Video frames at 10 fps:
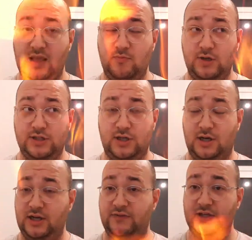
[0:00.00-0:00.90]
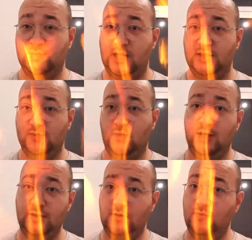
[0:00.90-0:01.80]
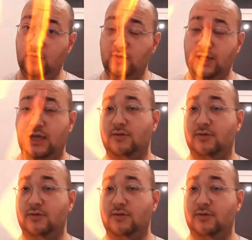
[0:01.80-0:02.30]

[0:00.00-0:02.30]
which kind of explains why walking